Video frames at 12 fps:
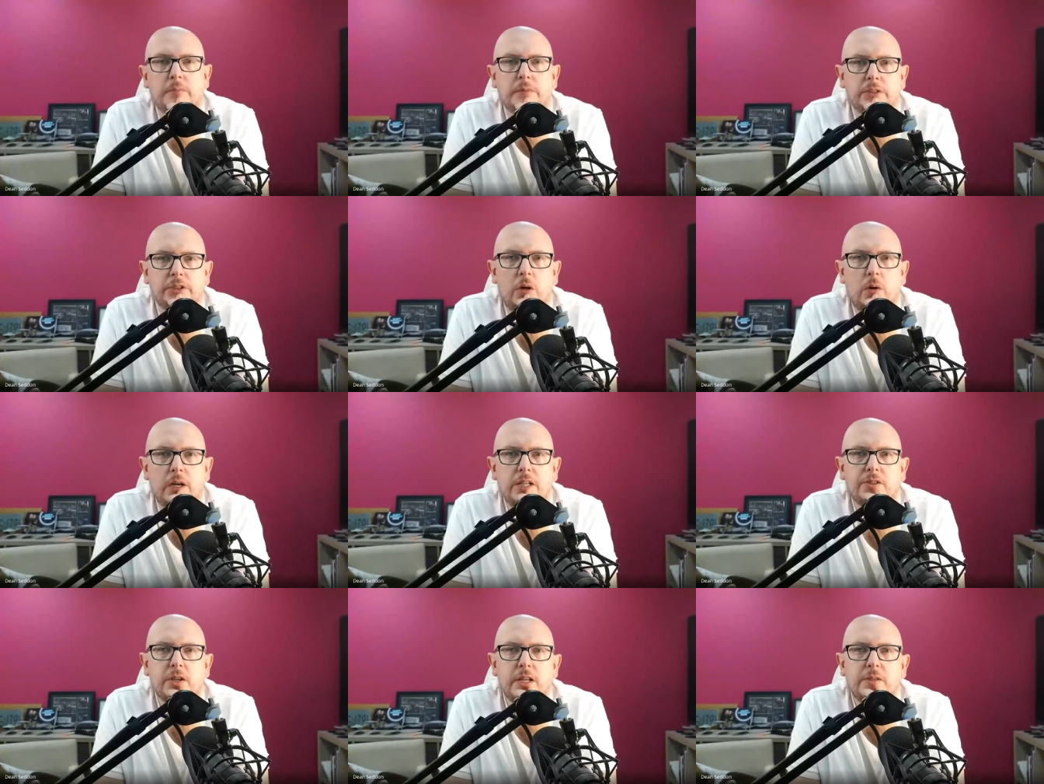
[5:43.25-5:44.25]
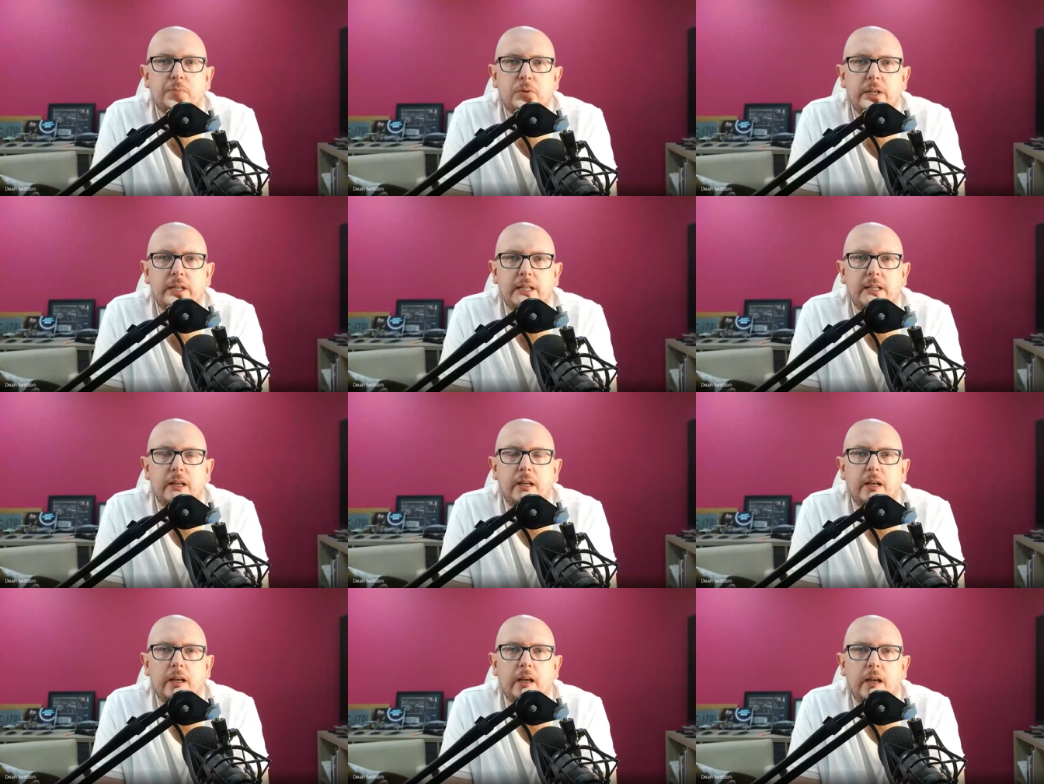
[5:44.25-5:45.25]
So it's it's pretty...
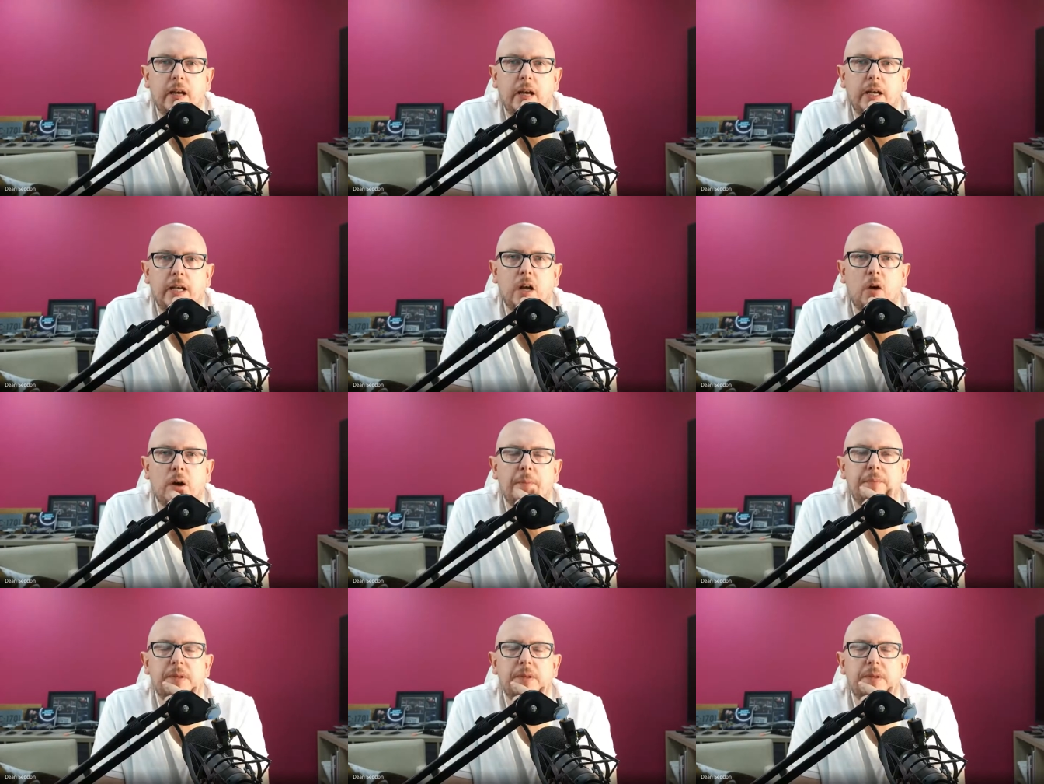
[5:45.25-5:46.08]
You know,